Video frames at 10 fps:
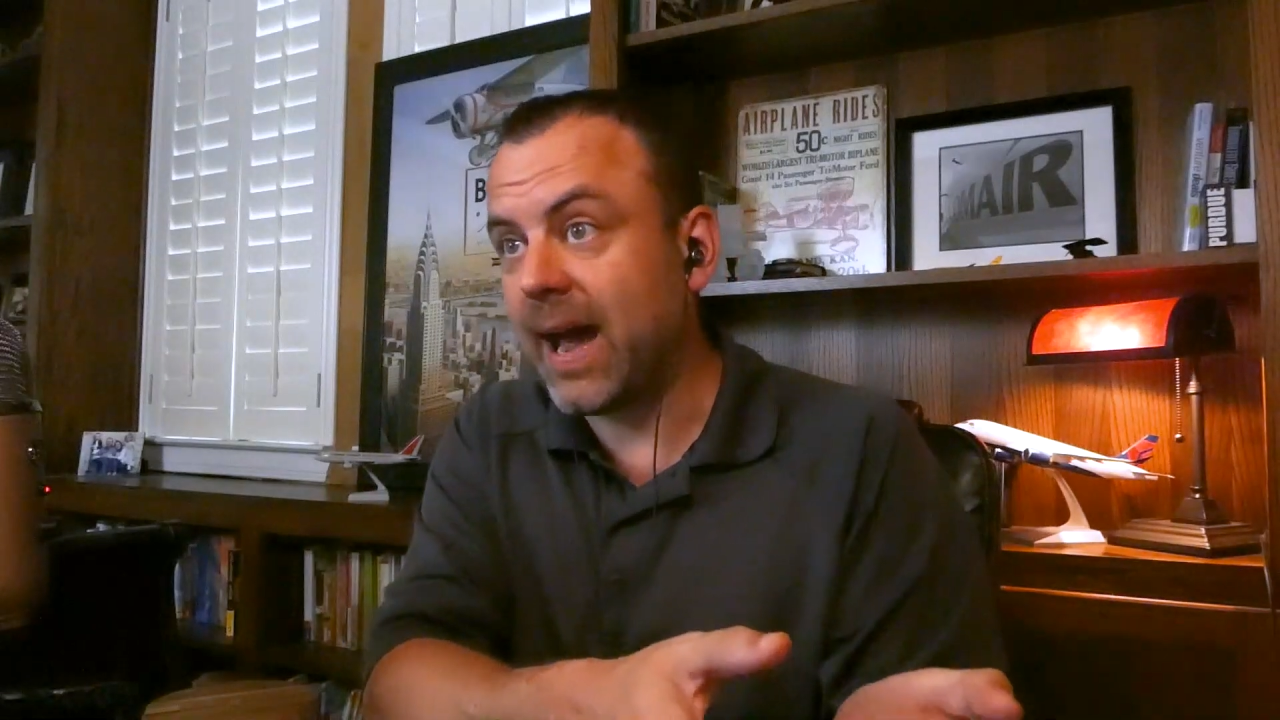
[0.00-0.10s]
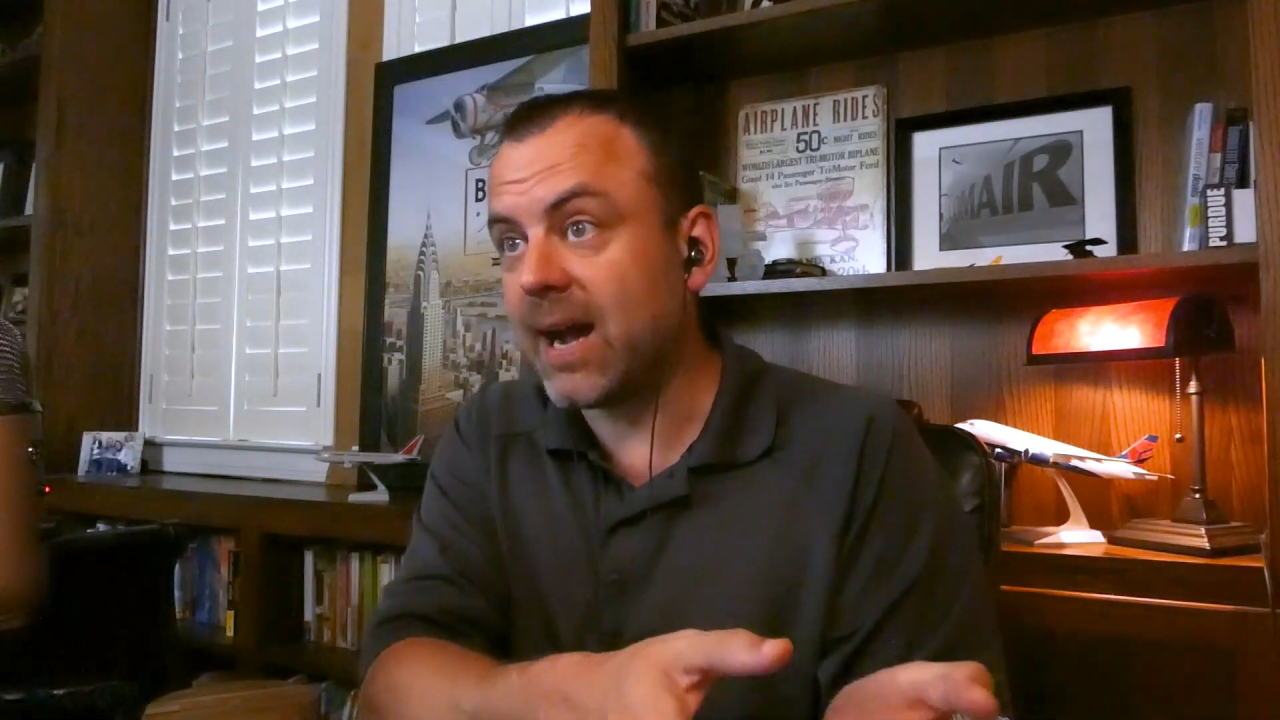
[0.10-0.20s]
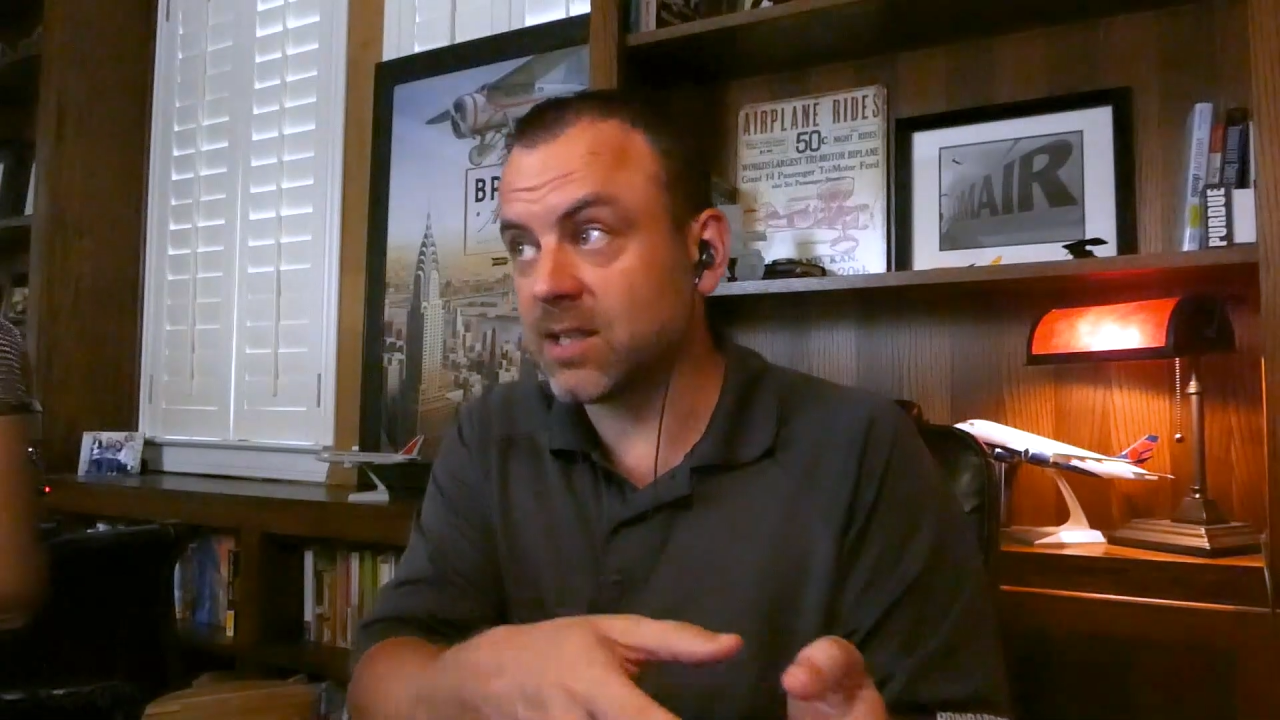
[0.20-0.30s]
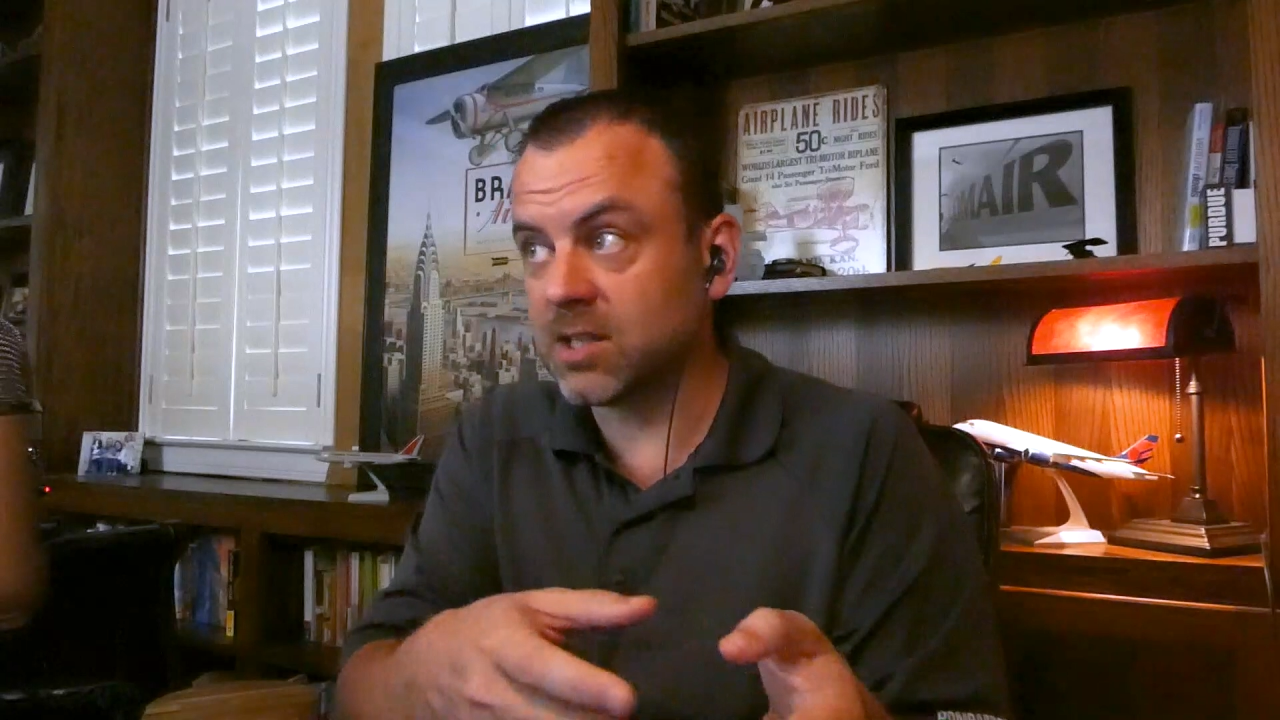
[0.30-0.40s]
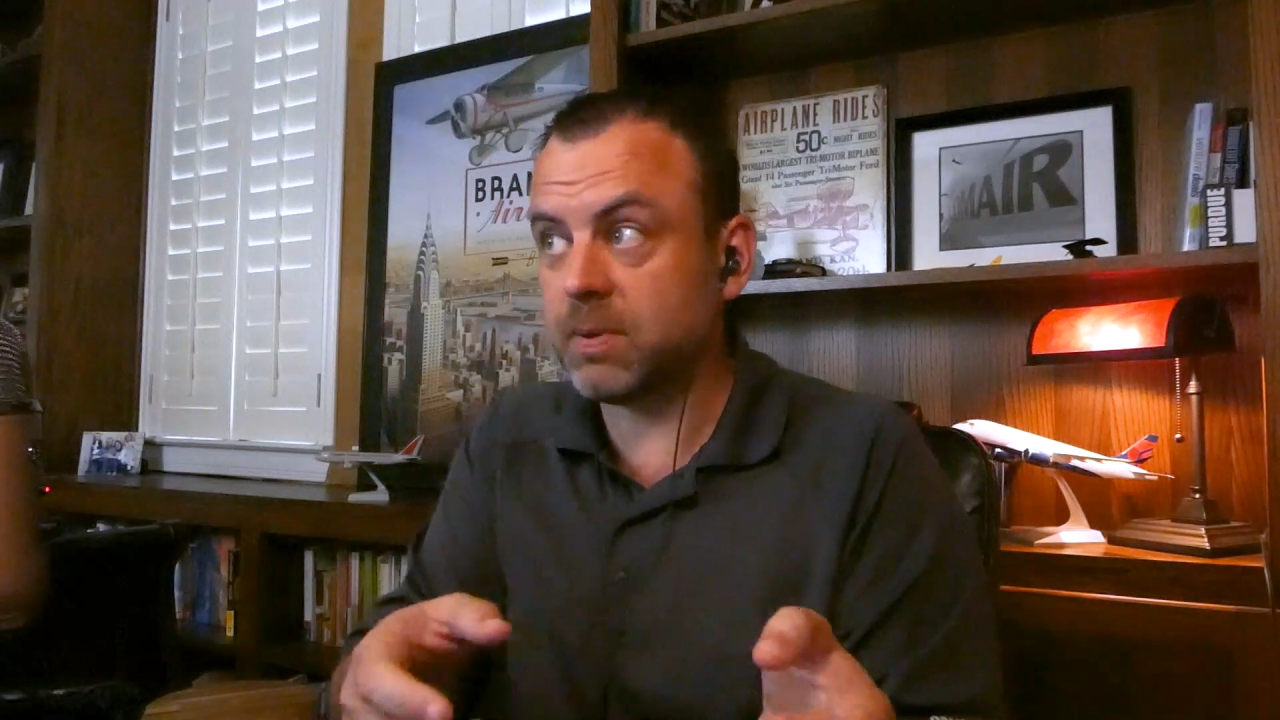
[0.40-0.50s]

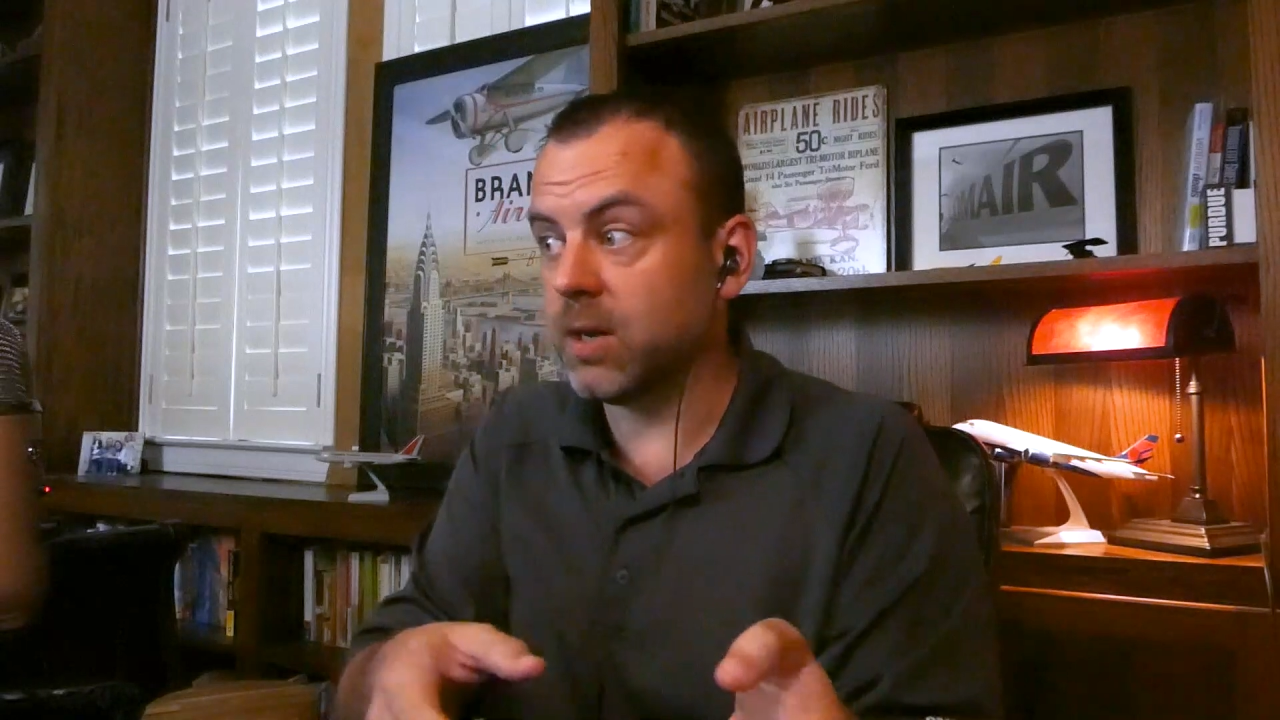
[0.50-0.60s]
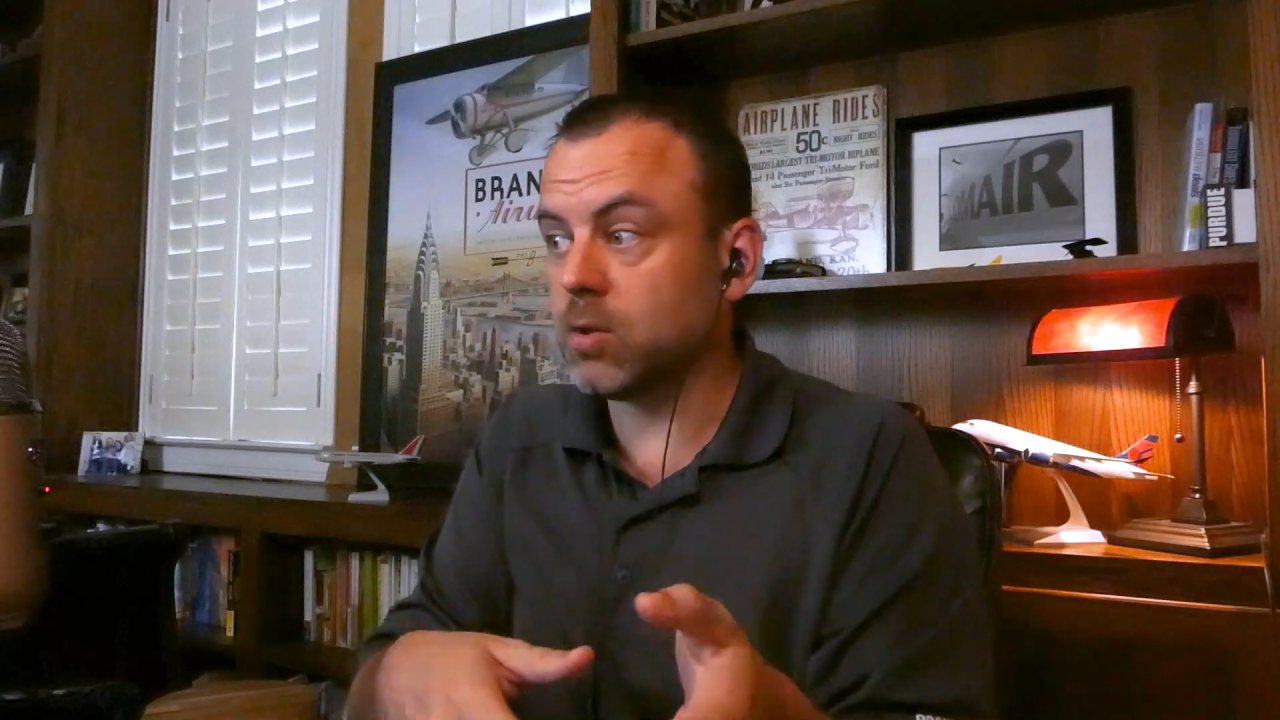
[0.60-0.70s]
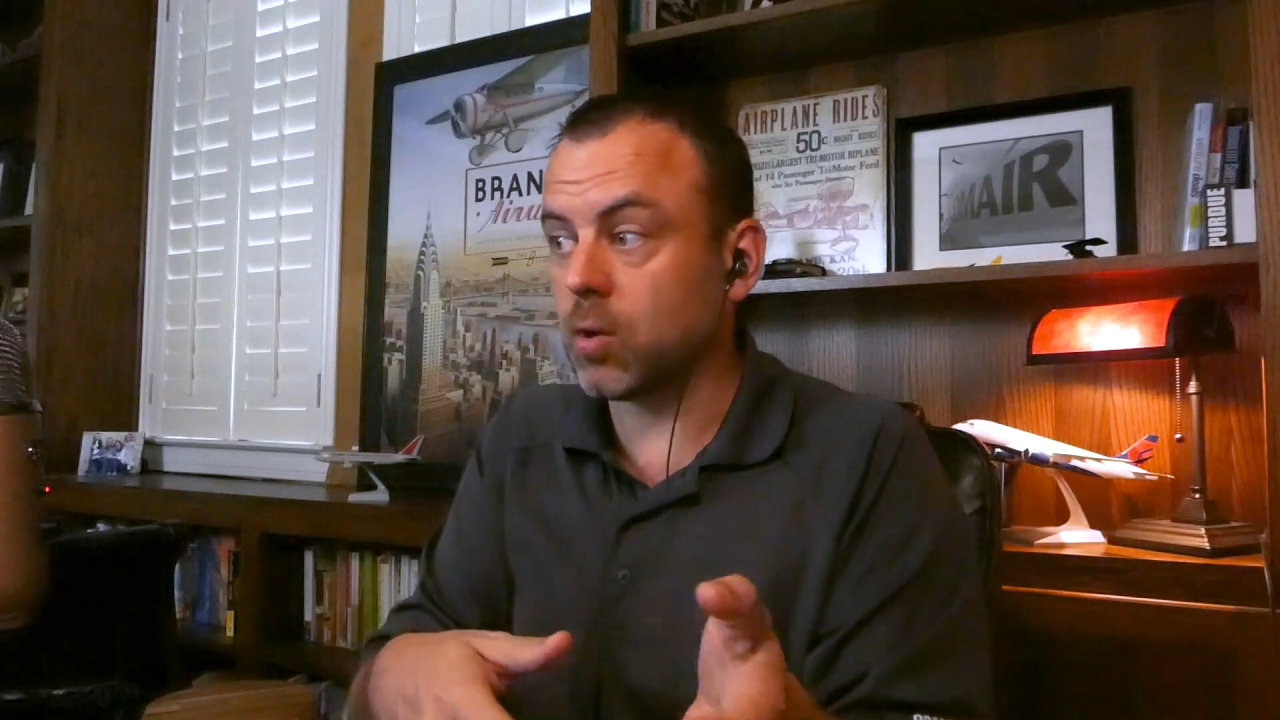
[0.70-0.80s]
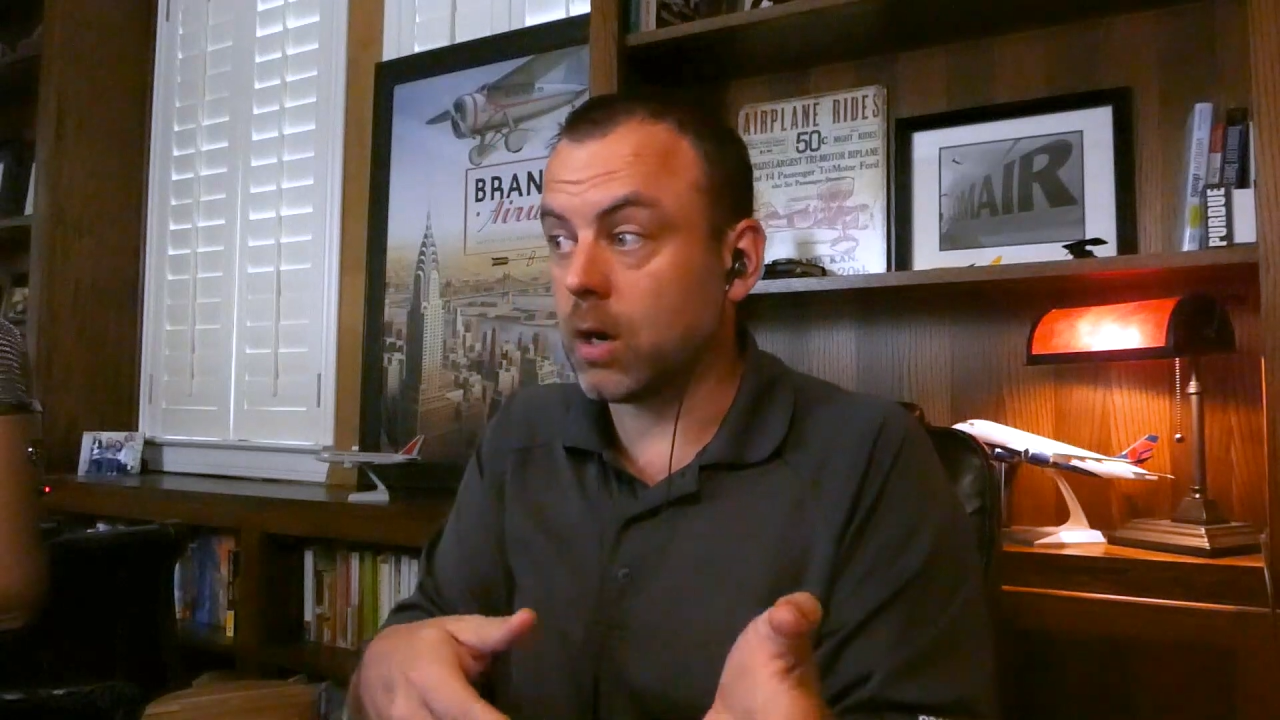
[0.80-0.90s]
MAX is built